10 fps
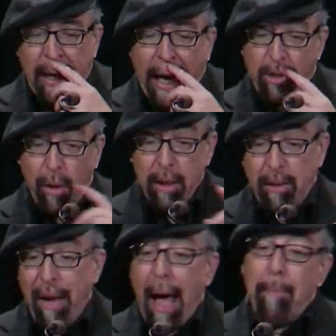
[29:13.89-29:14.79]
as well as of
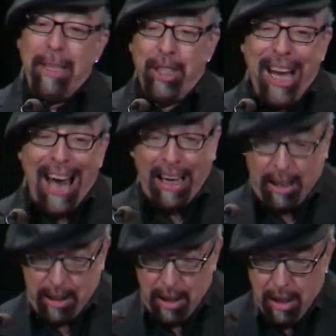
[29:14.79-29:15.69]

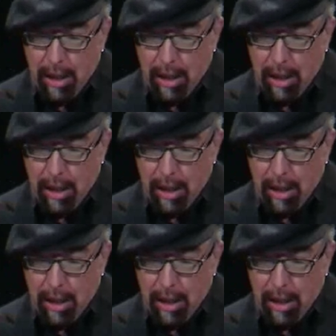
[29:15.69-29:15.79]
epigenetics,